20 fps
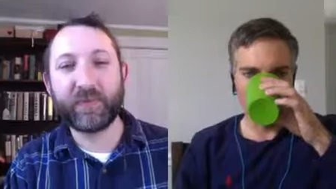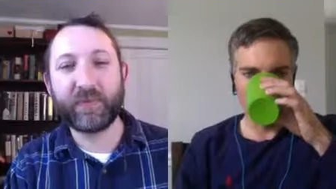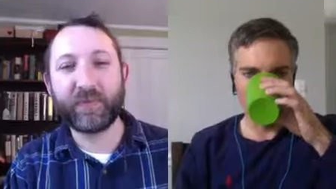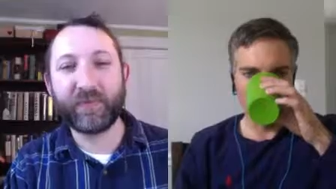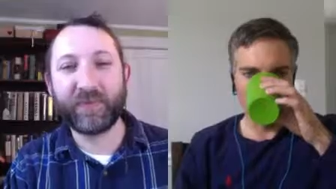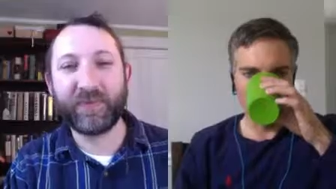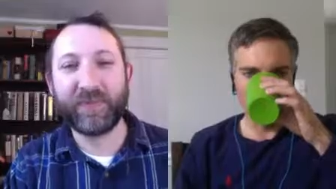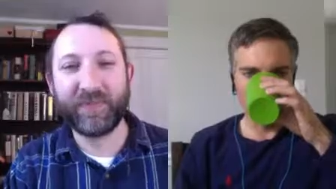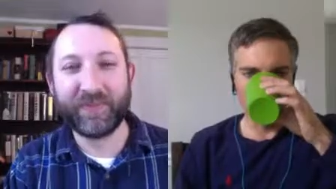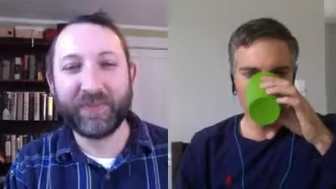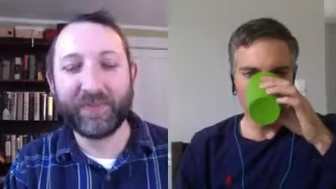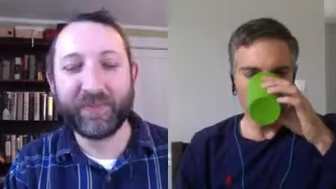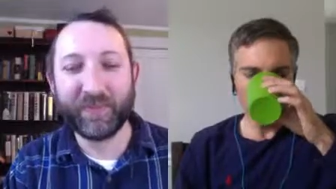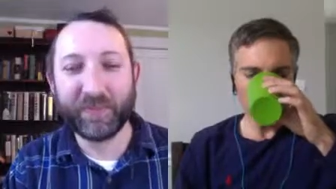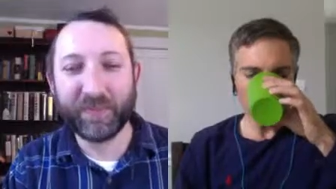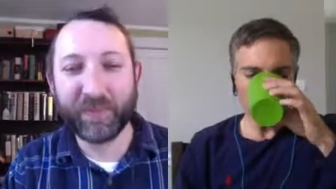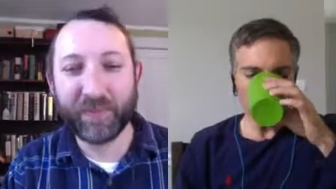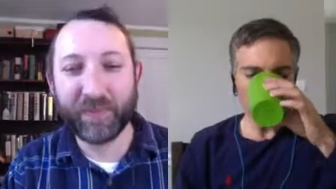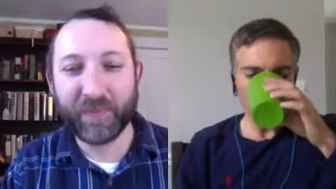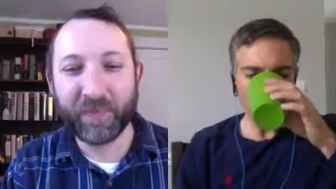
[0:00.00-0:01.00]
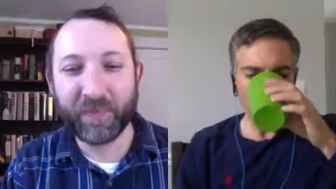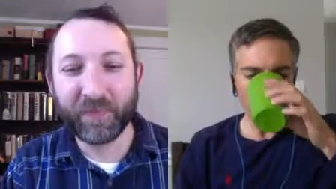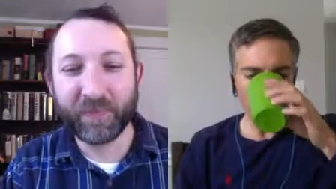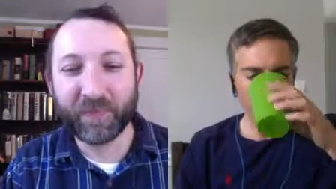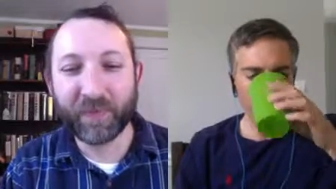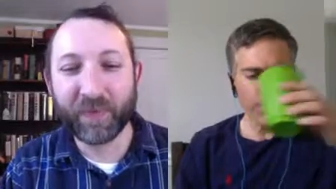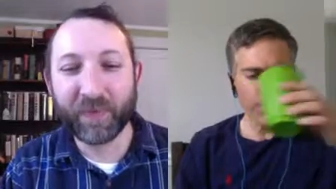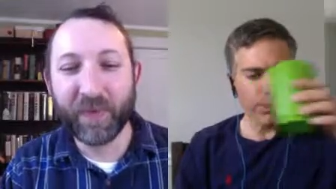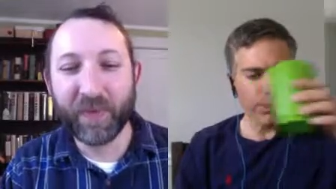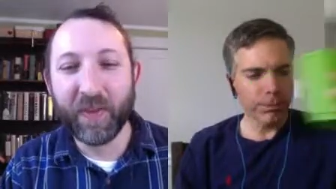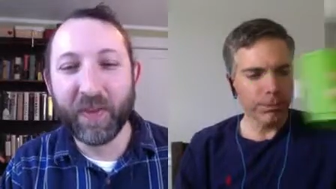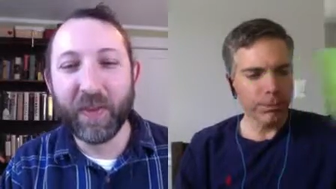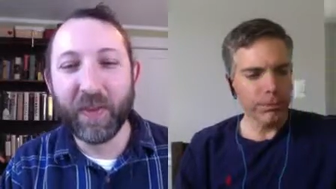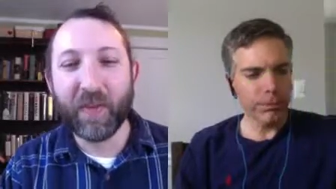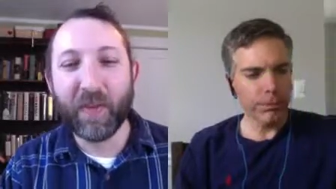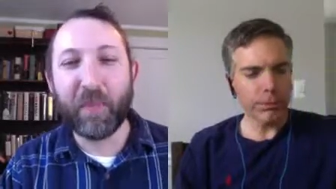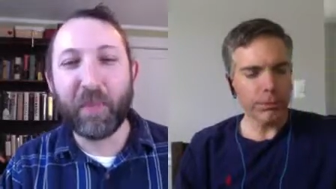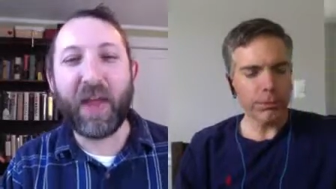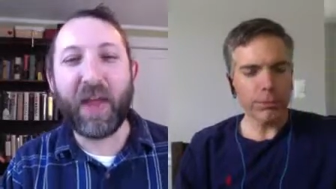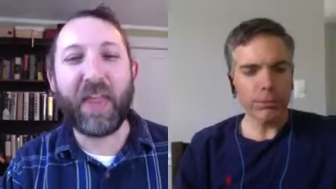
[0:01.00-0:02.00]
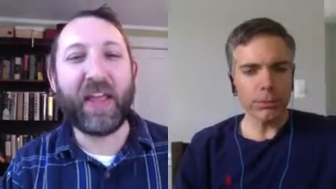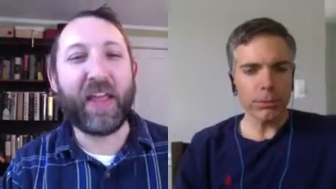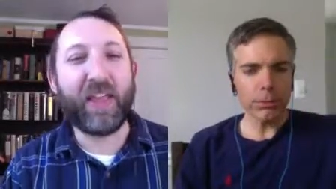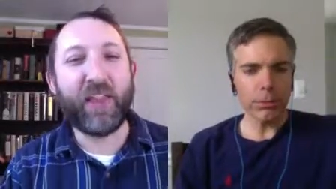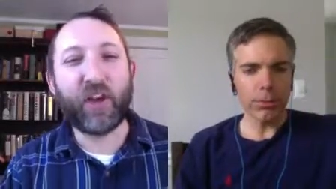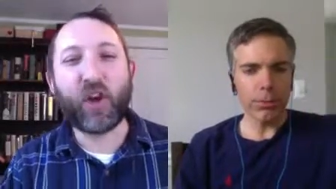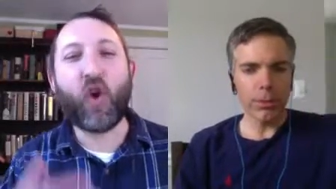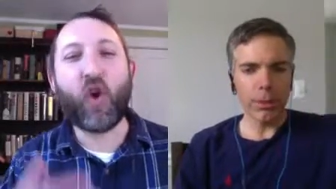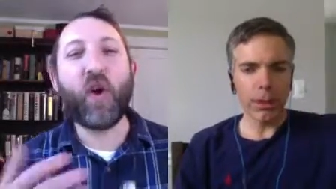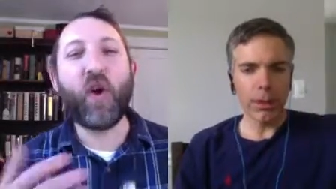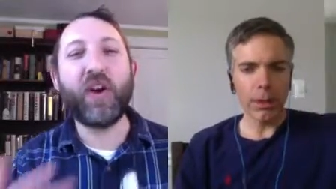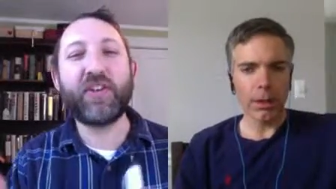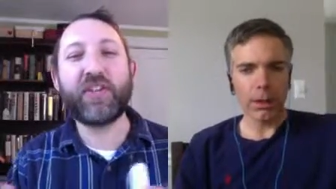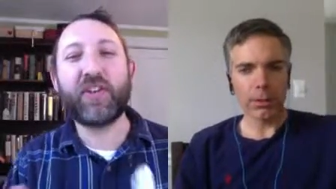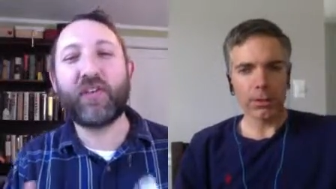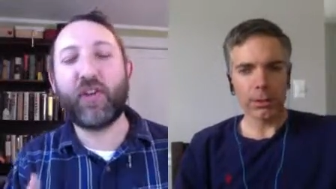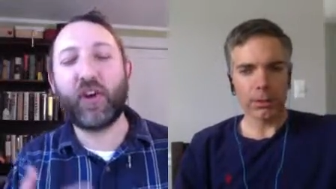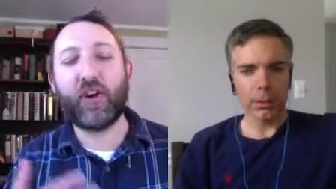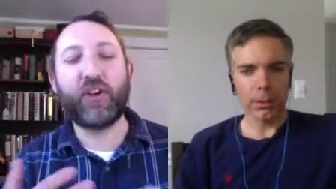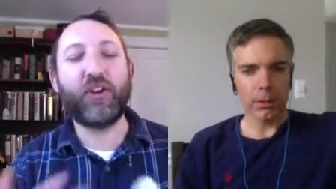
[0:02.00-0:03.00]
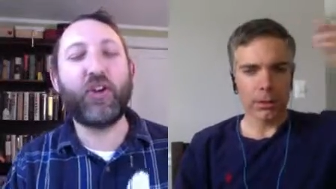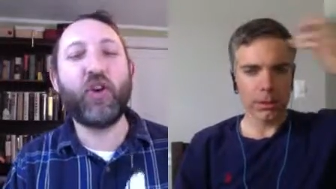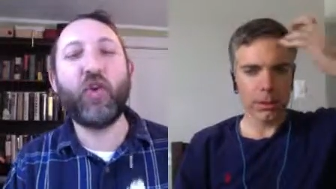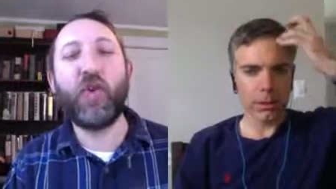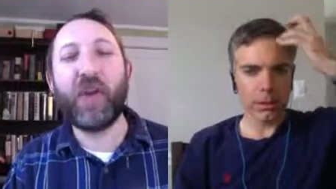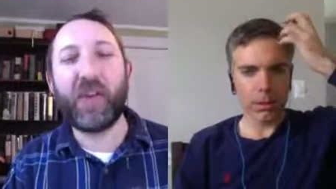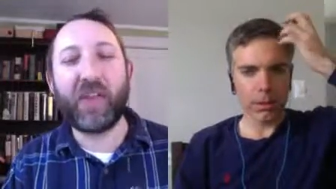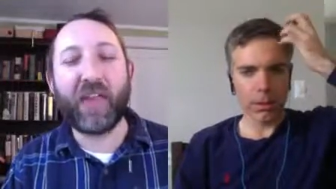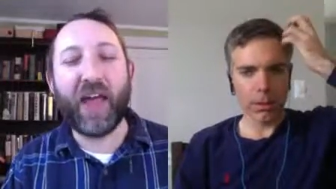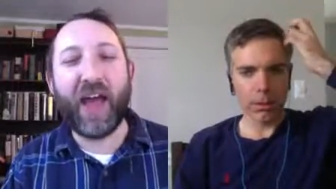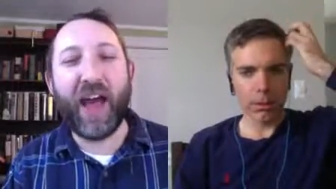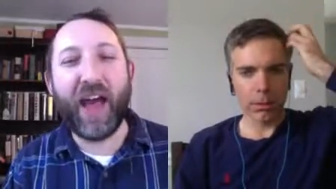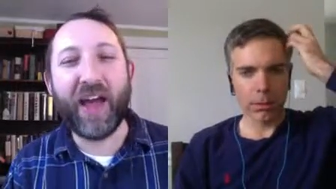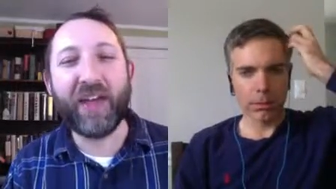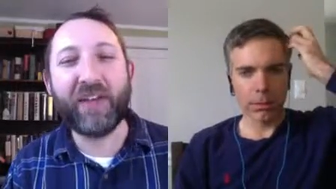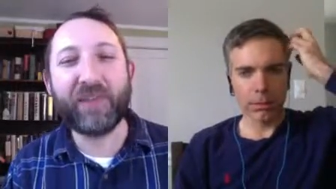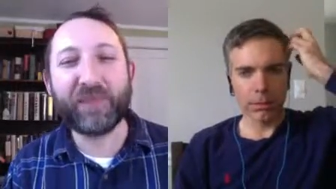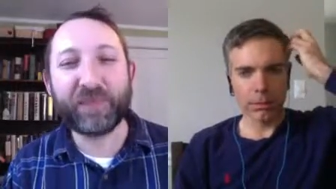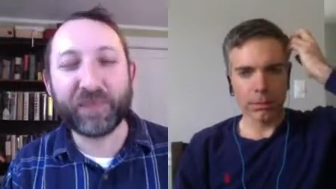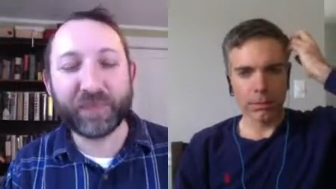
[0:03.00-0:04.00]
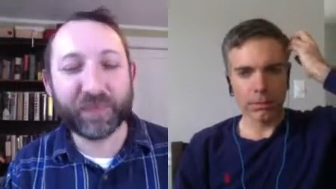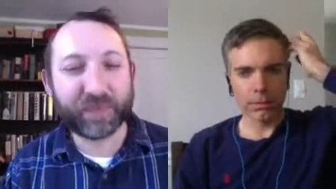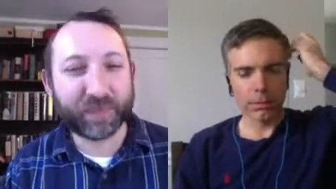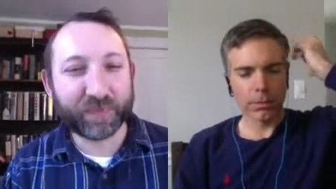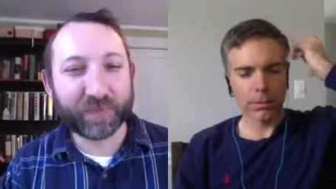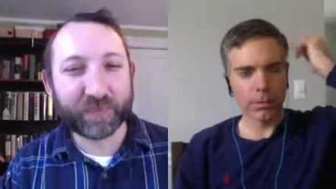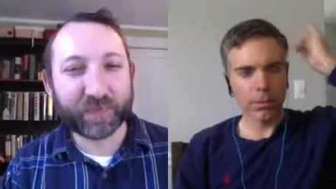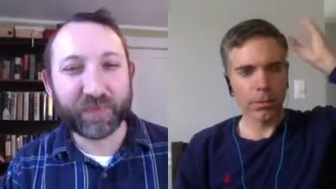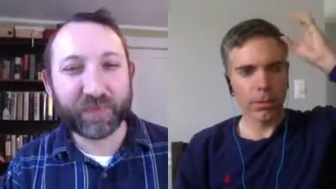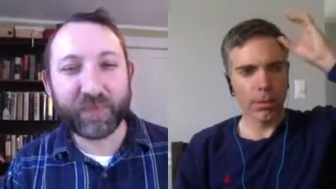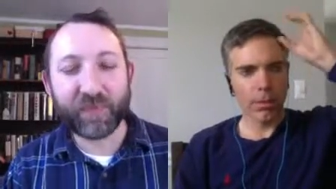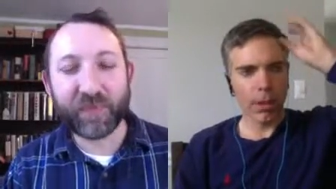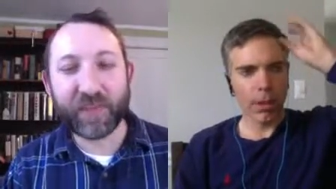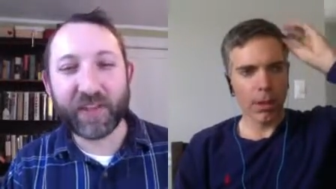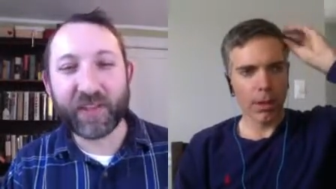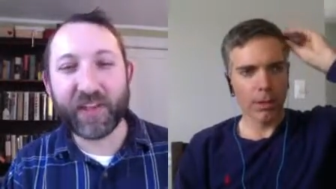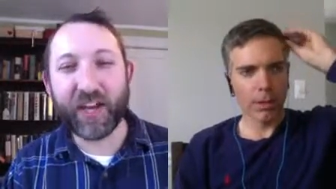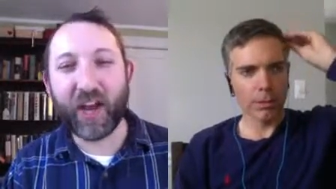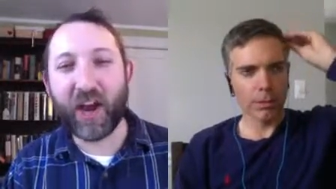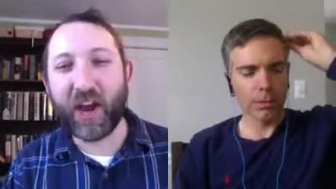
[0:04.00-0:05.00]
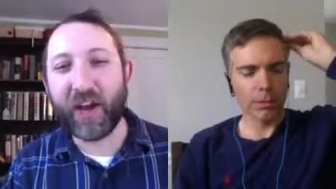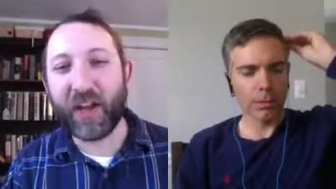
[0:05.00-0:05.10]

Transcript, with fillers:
Speaker 1: it. but in the course of her doing that, you know,